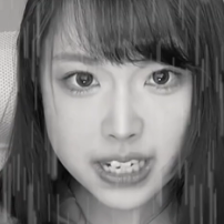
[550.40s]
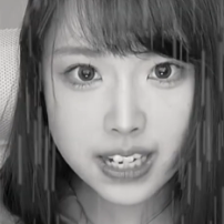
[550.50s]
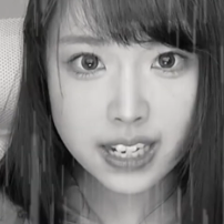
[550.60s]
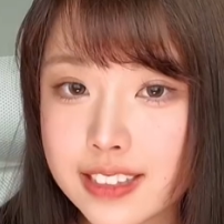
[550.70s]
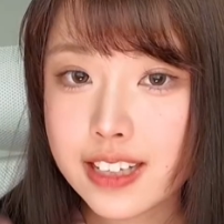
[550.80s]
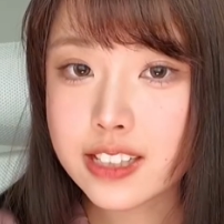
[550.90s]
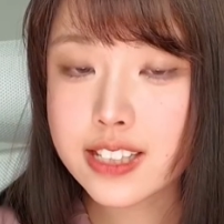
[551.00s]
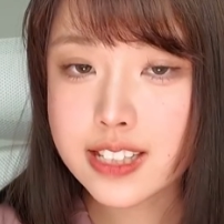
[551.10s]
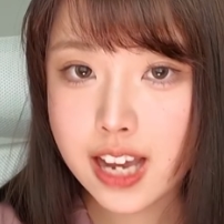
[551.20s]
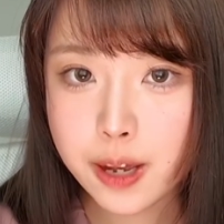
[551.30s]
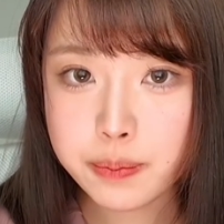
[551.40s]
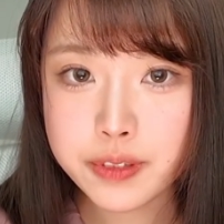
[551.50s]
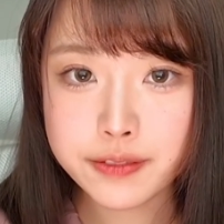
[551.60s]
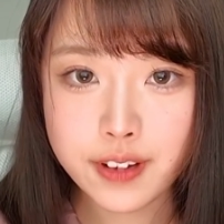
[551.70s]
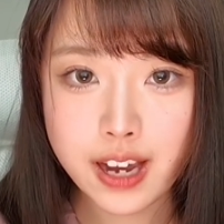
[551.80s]
me? Accept
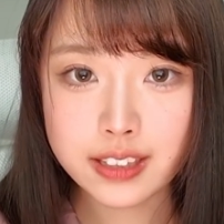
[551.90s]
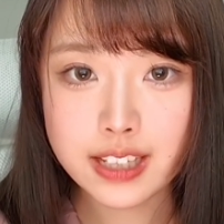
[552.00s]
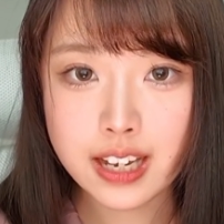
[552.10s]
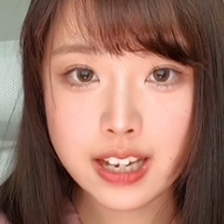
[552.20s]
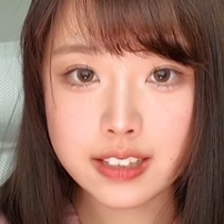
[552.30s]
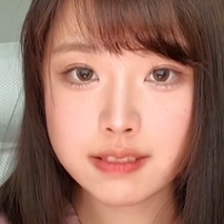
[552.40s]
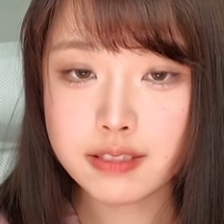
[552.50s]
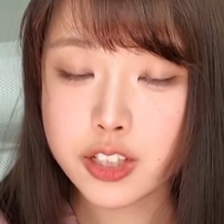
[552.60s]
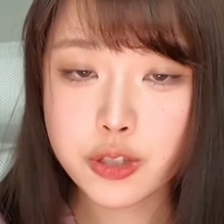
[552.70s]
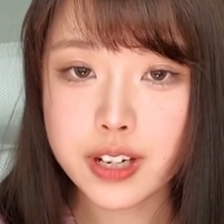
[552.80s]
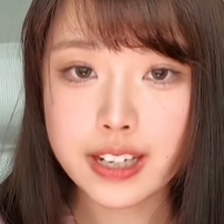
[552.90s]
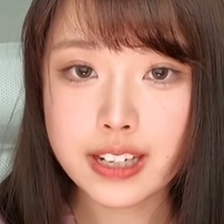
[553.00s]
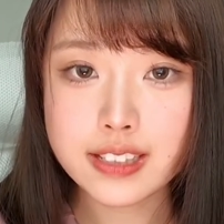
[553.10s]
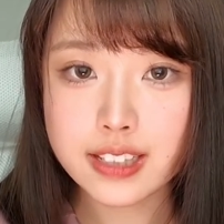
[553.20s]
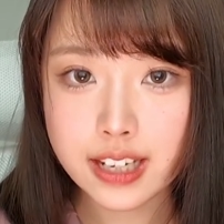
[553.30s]
the fact that the train
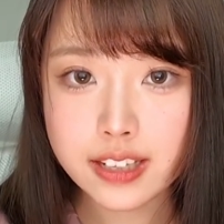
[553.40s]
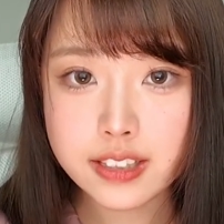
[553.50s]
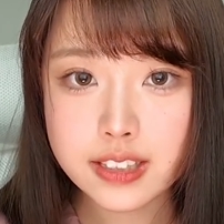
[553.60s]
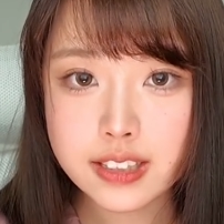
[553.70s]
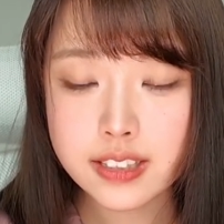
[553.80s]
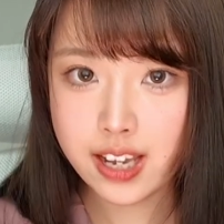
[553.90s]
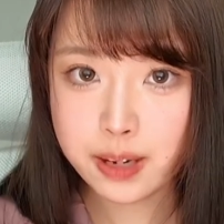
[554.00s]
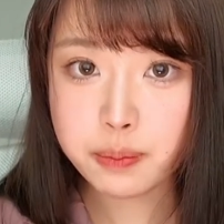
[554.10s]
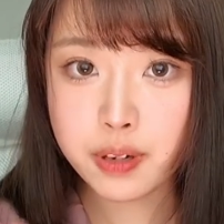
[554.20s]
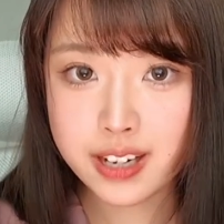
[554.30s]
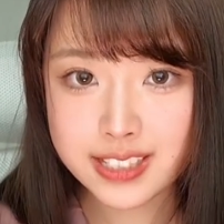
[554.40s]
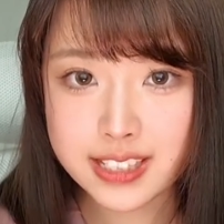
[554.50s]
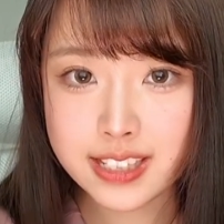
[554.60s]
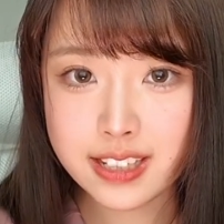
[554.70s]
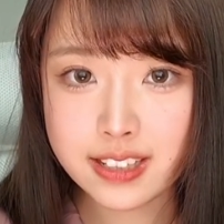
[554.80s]
is late and
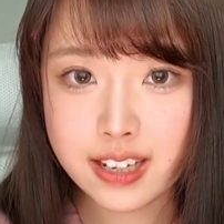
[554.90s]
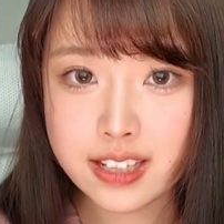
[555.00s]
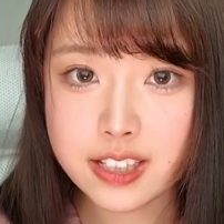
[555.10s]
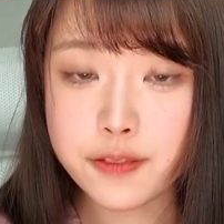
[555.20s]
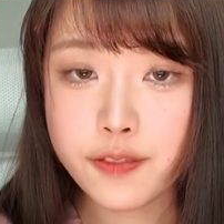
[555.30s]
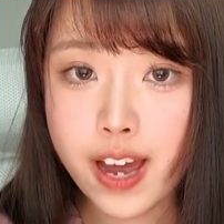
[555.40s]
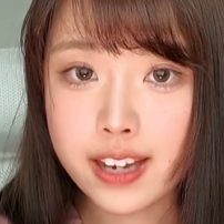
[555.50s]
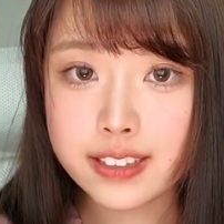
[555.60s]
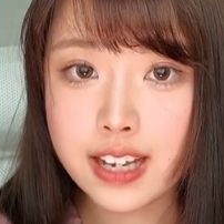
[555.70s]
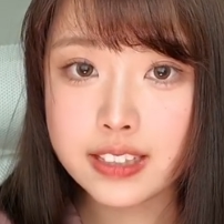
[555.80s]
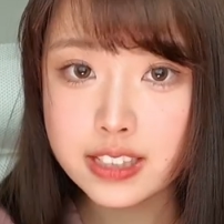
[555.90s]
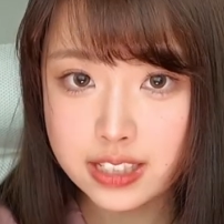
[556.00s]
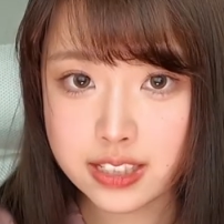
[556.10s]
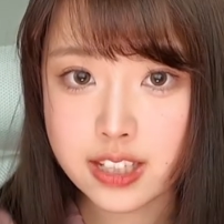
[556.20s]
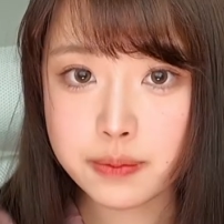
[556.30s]
process it as a fact that this
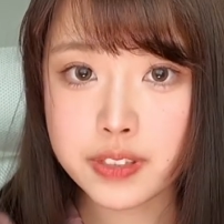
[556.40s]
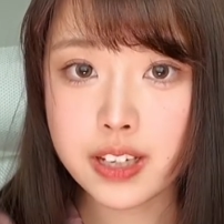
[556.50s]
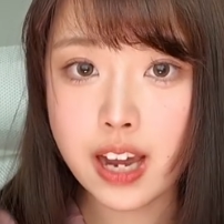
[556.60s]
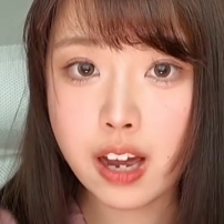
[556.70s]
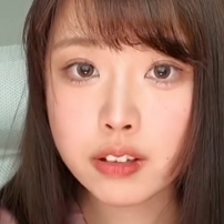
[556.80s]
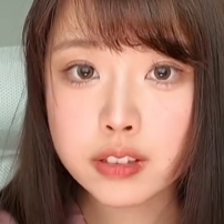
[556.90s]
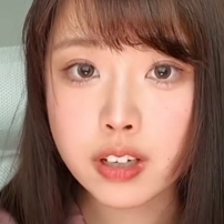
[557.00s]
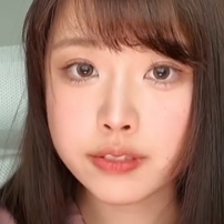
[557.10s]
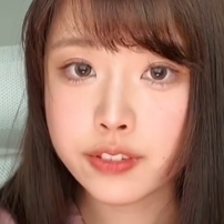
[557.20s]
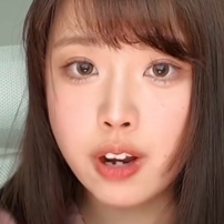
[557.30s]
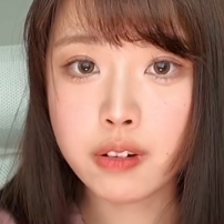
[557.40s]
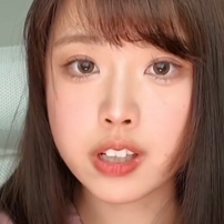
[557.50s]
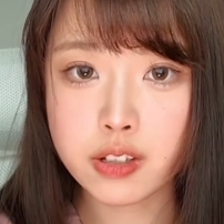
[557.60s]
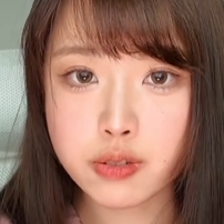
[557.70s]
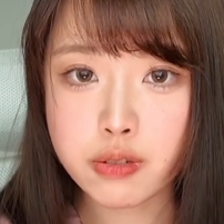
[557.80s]
is something out of our
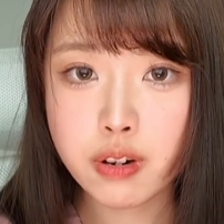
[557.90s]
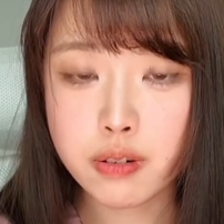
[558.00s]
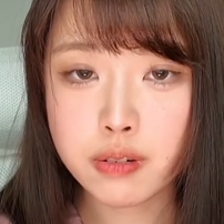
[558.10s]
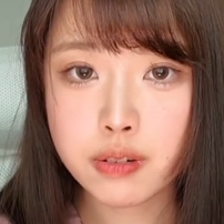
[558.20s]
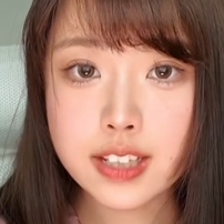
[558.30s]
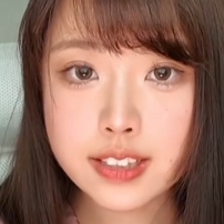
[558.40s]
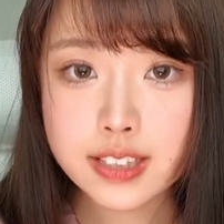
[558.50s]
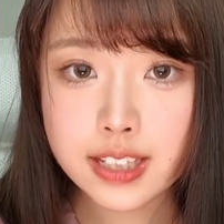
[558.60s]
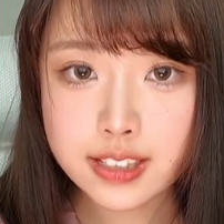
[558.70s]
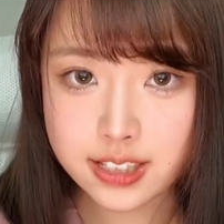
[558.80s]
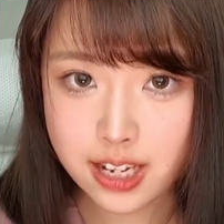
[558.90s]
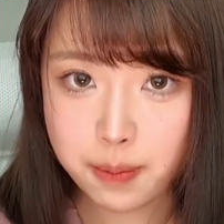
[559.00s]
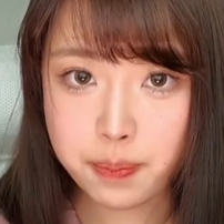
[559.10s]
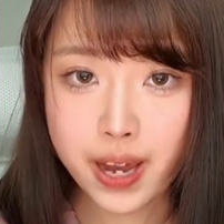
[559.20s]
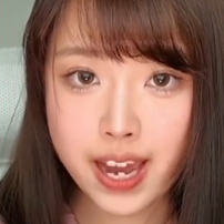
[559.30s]
control. Then take a
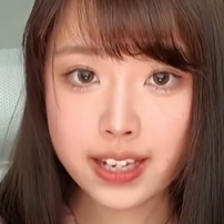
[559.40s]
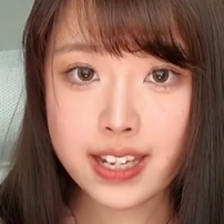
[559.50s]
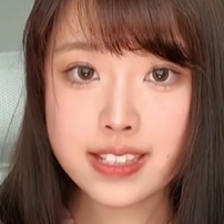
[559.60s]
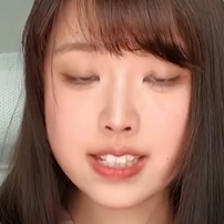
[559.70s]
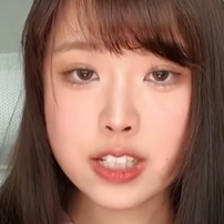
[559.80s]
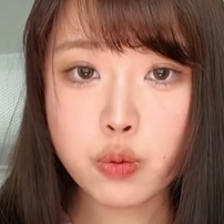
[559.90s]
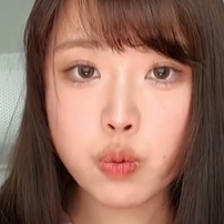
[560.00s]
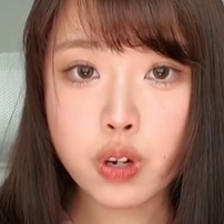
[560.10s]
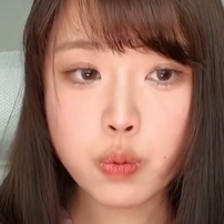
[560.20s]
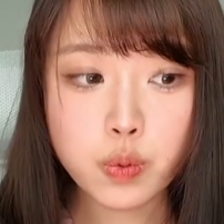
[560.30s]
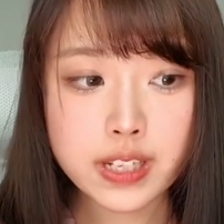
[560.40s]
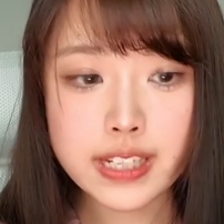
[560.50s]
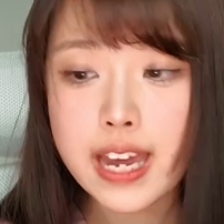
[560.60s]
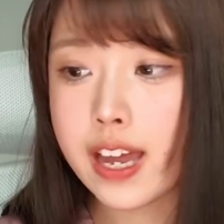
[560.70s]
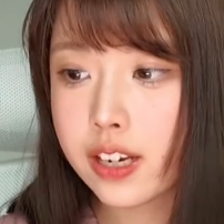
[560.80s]
step back and see what we
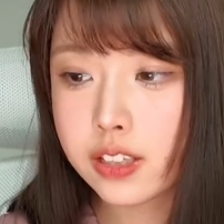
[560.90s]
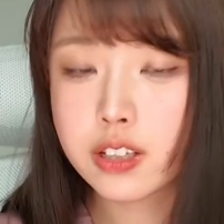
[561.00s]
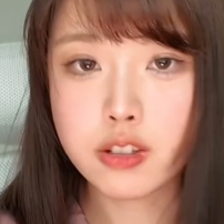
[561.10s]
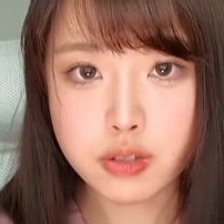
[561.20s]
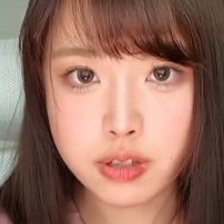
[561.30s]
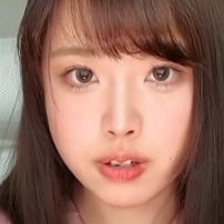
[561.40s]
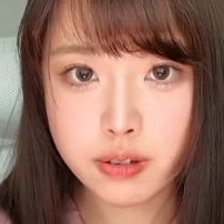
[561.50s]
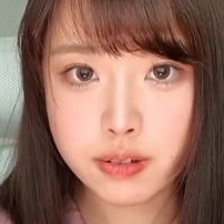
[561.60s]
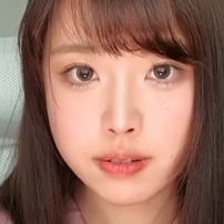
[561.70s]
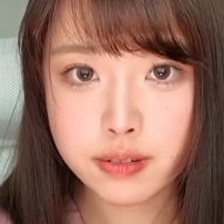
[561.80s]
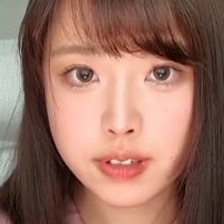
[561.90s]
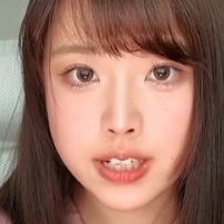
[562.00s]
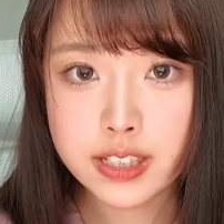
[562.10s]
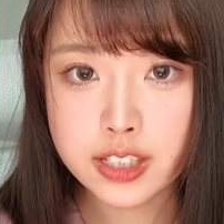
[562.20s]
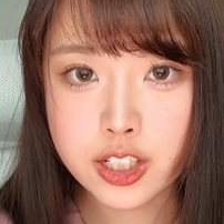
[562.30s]
can control
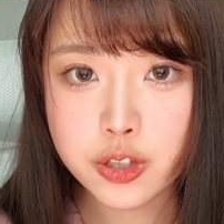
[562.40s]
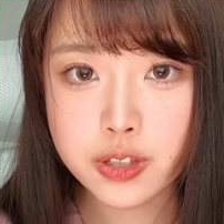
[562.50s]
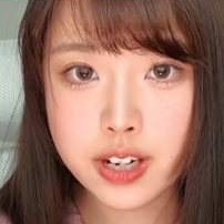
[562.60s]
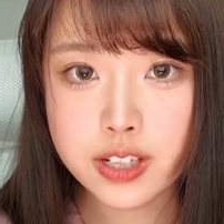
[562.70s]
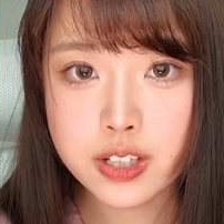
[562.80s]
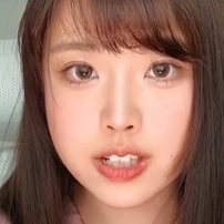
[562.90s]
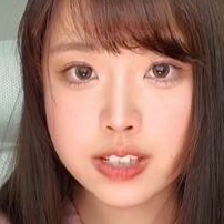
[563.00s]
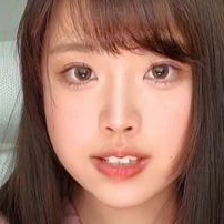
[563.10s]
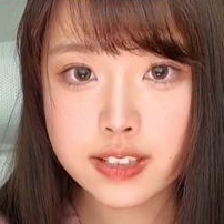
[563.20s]
in this situation.